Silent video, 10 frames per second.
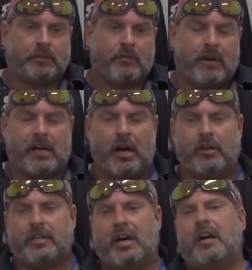they
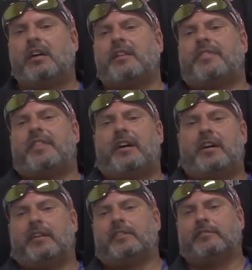call it the Hug a
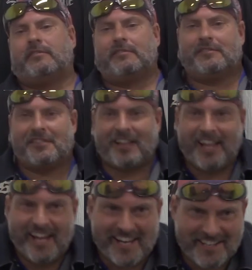Thug
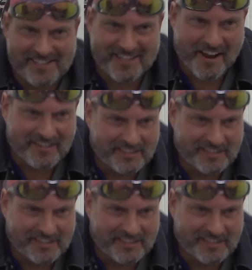class.